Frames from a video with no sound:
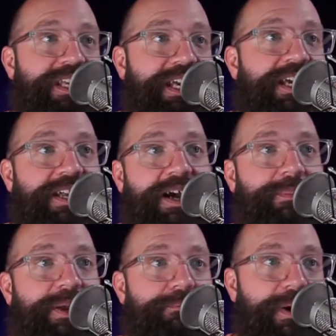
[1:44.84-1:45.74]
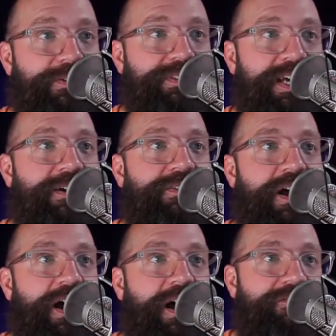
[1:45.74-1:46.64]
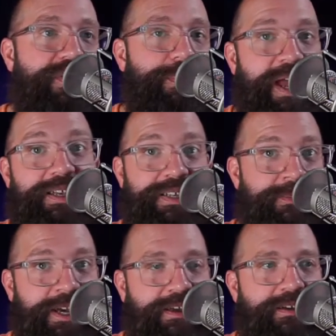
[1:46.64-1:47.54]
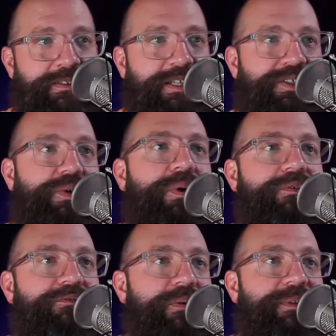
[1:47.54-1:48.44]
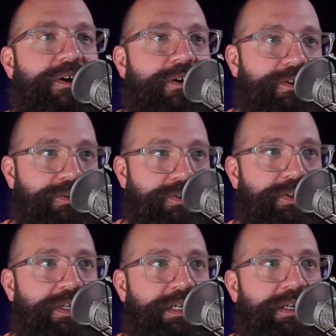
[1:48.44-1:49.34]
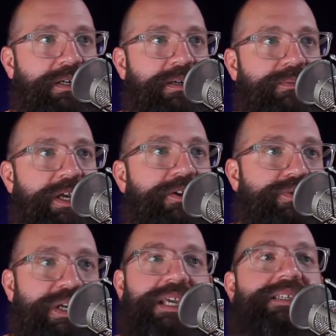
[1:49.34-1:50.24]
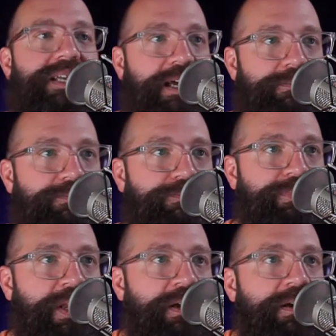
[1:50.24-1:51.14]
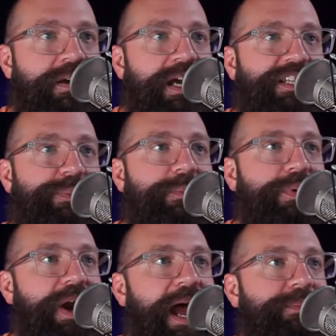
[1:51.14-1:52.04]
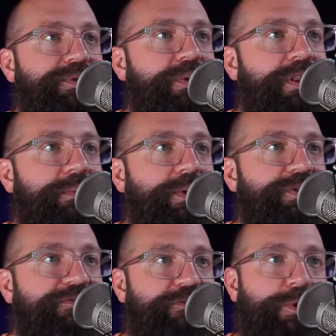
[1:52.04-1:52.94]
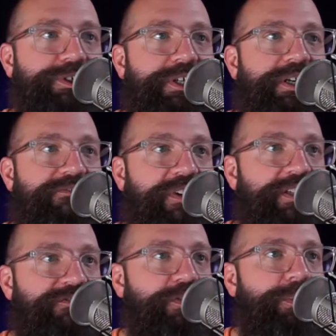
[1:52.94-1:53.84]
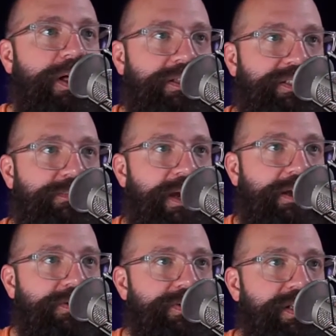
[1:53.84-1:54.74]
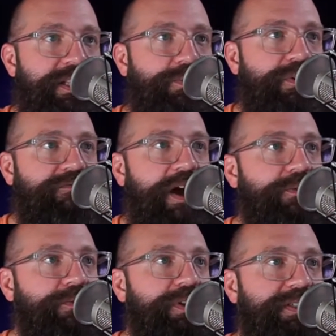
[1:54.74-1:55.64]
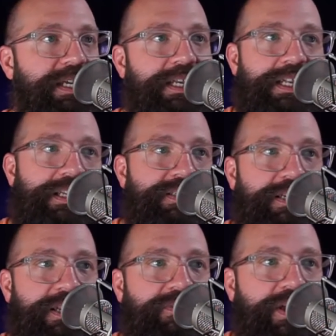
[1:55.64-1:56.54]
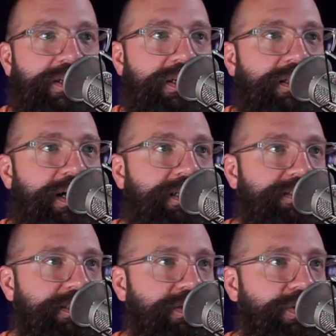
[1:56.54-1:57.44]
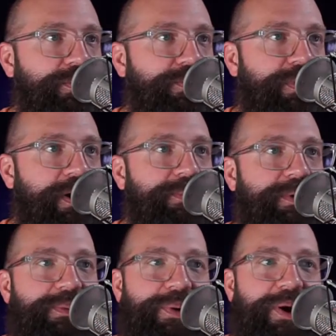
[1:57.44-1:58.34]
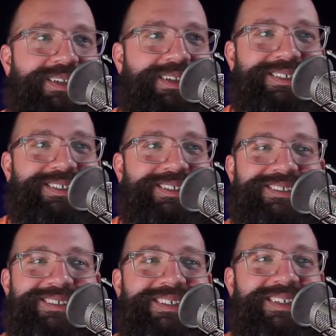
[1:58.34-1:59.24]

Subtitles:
economic meltdown of the pandemic. That's a quote from the article. But here's what he said. It's been perhaps one of the most fortunate events for policymakers in that we've not really seen any significant declines in the global property prices.